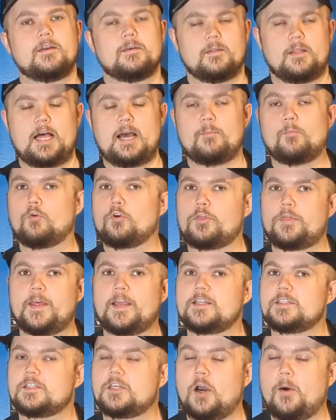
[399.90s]
a lot more
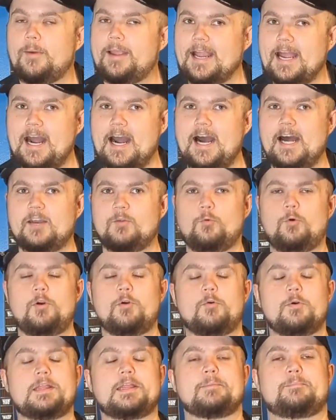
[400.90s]
things going on
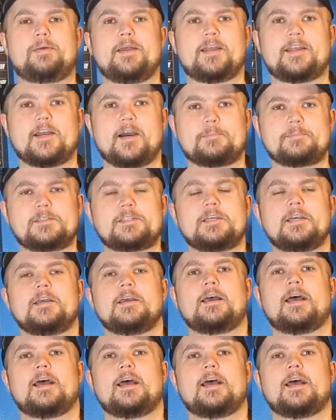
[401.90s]
with the pickups